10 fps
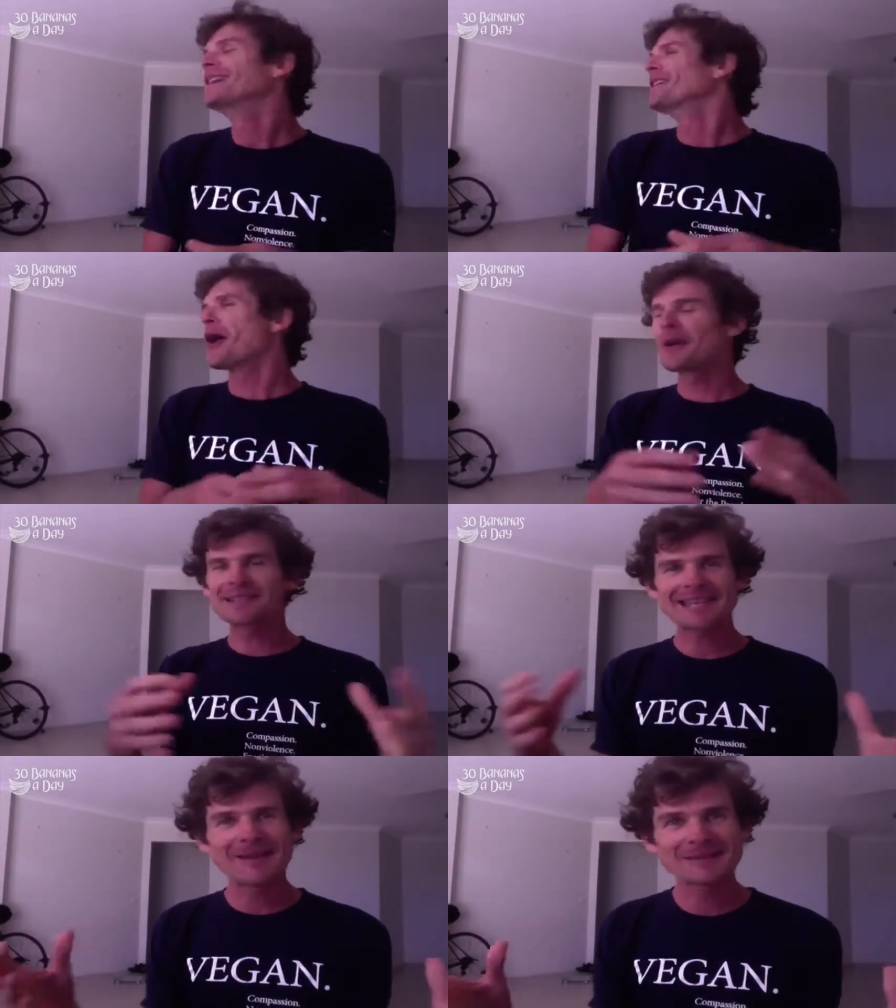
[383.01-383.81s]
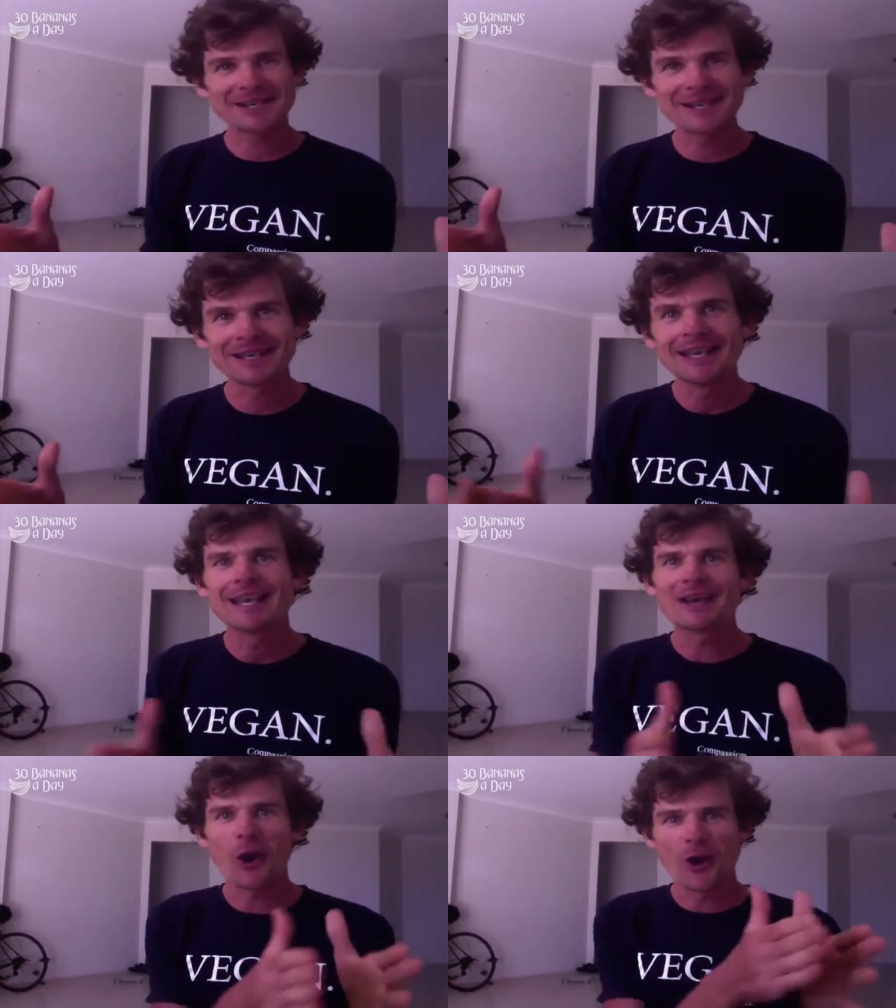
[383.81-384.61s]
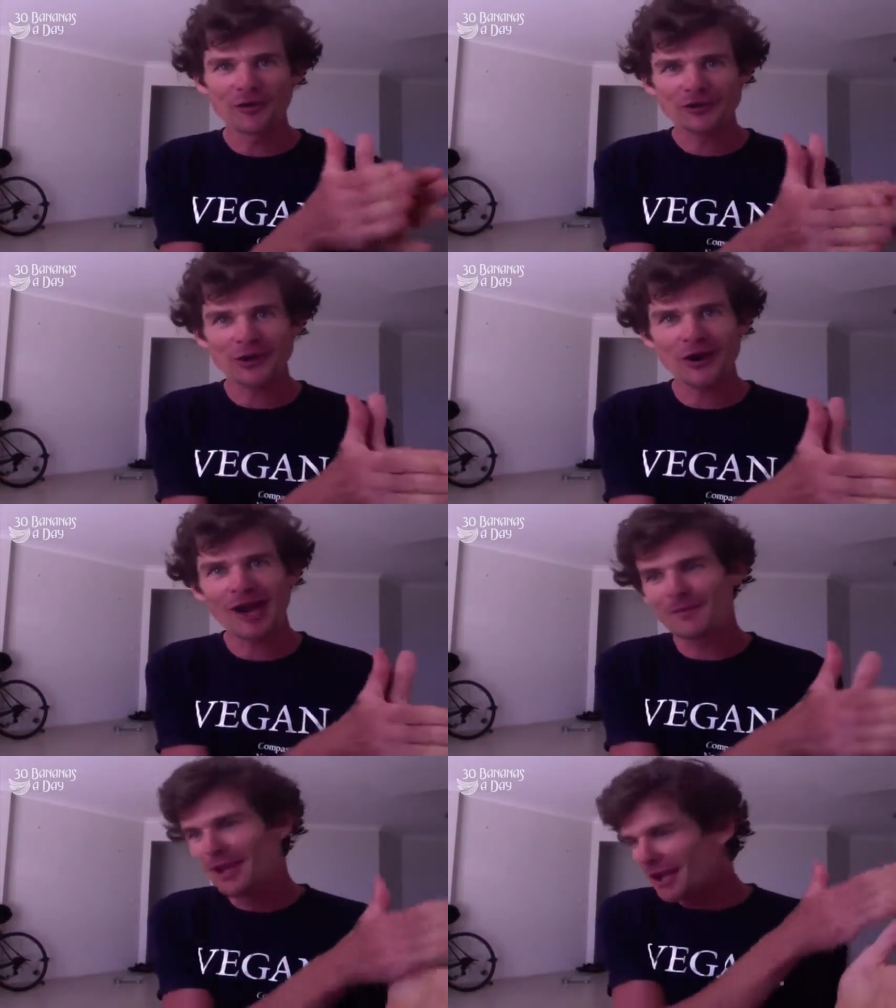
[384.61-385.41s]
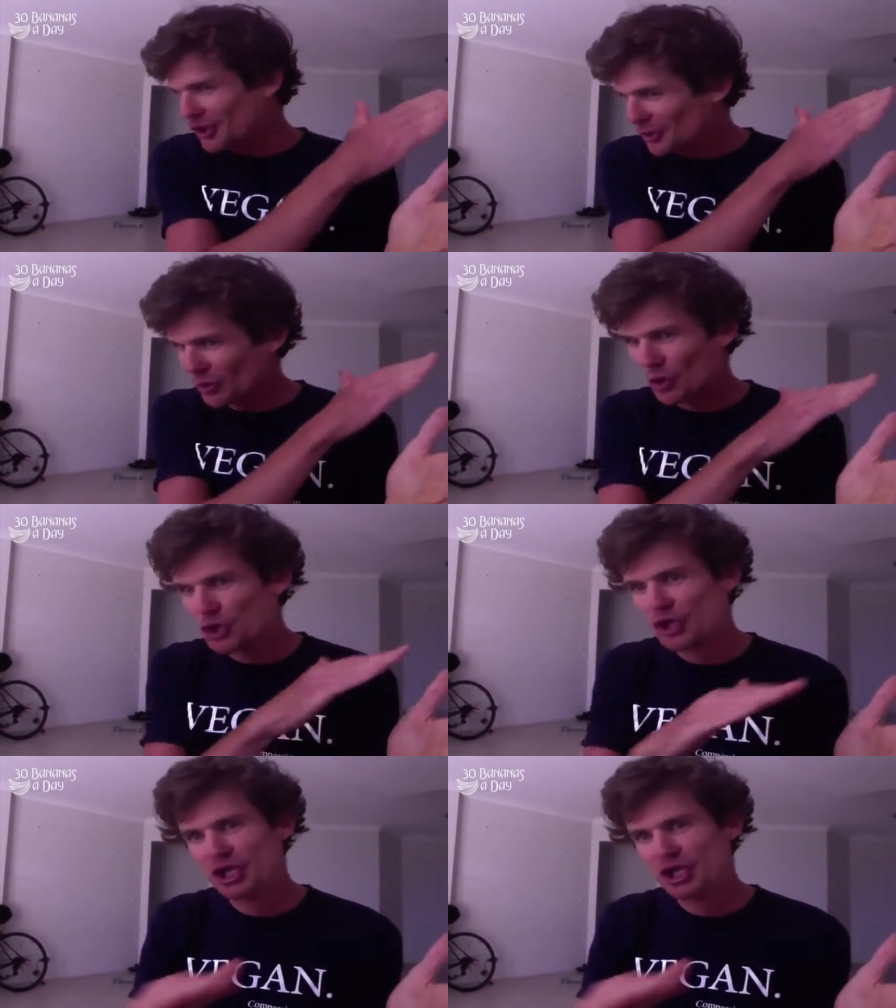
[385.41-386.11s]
no exception, over time, you will